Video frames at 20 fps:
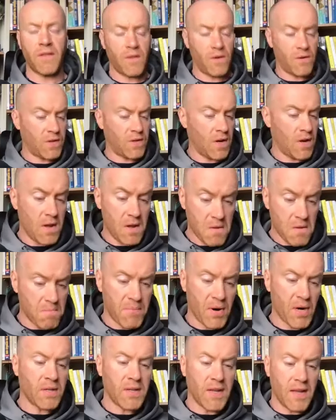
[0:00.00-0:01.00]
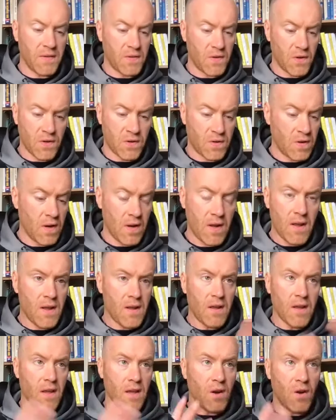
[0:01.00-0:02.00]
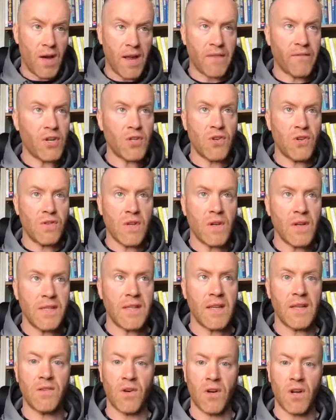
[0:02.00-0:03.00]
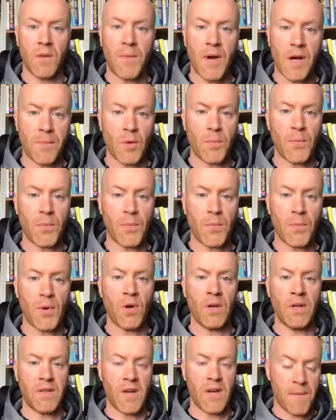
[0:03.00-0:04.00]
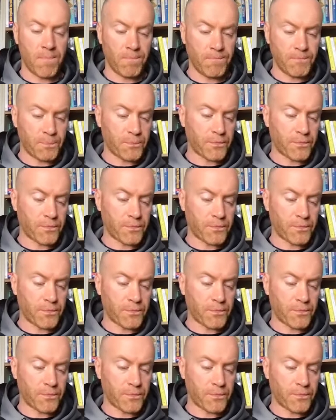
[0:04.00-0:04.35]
There's birthdays, there's, you know, anniversaries, all these things are going to pop up all the time.